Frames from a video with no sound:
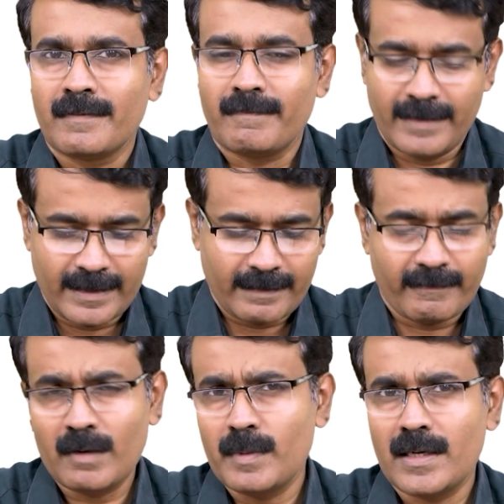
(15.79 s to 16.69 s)
where
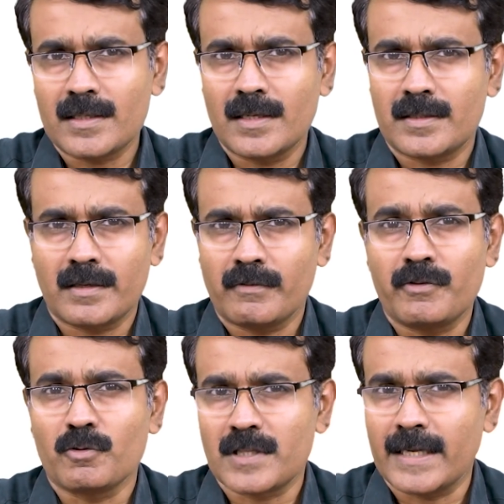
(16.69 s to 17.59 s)
we'll be discussing
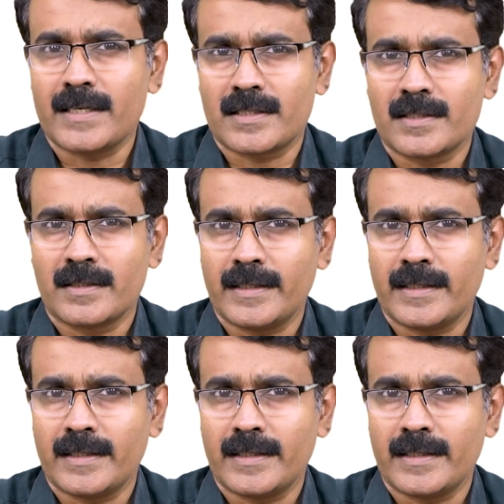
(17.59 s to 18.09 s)
few slides